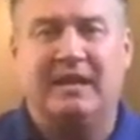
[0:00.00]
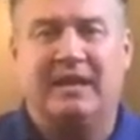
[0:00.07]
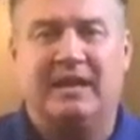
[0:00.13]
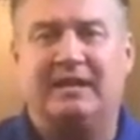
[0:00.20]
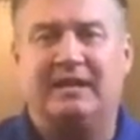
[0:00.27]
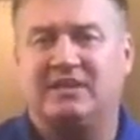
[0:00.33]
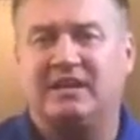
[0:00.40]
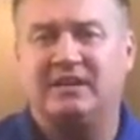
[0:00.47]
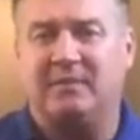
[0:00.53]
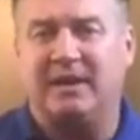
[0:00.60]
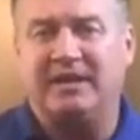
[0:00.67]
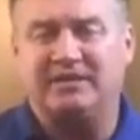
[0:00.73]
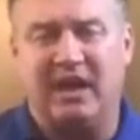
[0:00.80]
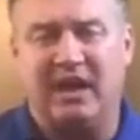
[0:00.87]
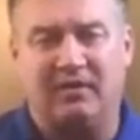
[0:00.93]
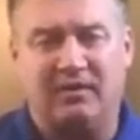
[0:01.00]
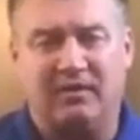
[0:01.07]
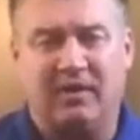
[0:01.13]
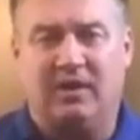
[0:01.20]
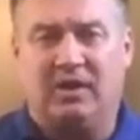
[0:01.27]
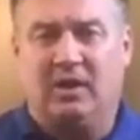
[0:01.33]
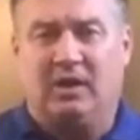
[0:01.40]
And I said to myself,
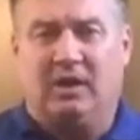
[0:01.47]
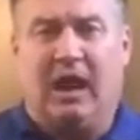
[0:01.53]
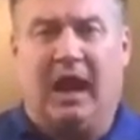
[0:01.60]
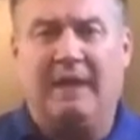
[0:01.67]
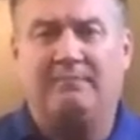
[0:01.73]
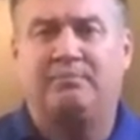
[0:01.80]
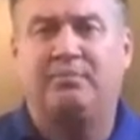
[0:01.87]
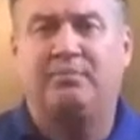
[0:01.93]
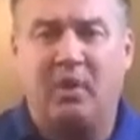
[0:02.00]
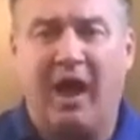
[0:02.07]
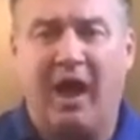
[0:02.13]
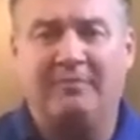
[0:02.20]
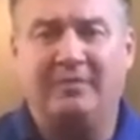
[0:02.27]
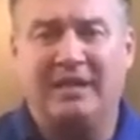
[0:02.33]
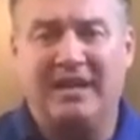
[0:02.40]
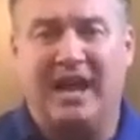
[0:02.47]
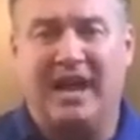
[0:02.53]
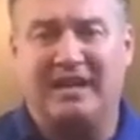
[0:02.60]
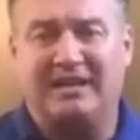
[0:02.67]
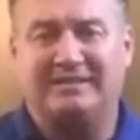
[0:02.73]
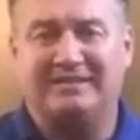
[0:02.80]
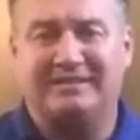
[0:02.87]
I probably
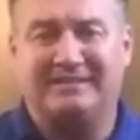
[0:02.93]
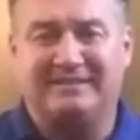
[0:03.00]
ought to